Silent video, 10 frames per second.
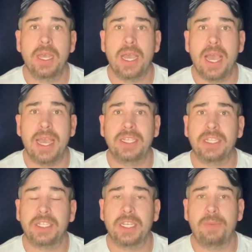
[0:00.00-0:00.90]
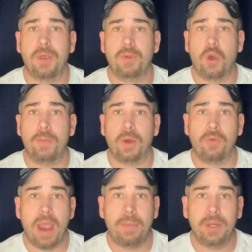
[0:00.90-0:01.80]
Uh, he's in a suburb called
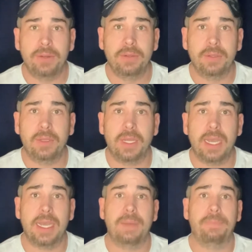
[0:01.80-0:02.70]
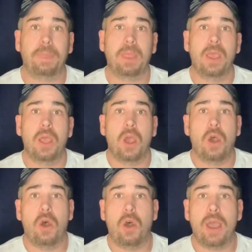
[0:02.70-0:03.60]
Moorabbin. Um,
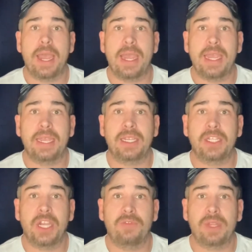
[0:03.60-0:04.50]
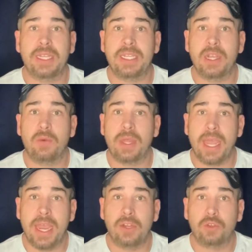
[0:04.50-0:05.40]
I generally deal with
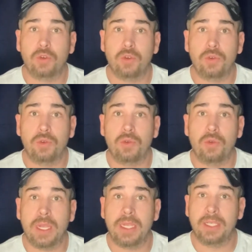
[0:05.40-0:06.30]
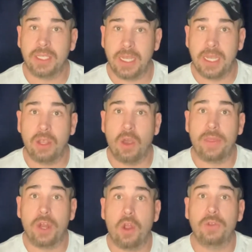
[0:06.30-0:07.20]
Andrew. He's the guy
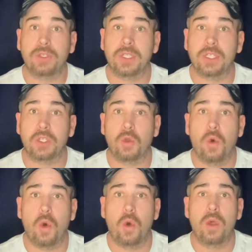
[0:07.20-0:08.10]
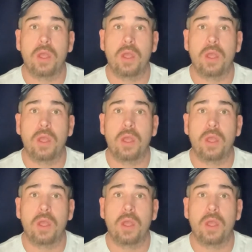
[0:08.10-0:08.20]
that owns the store.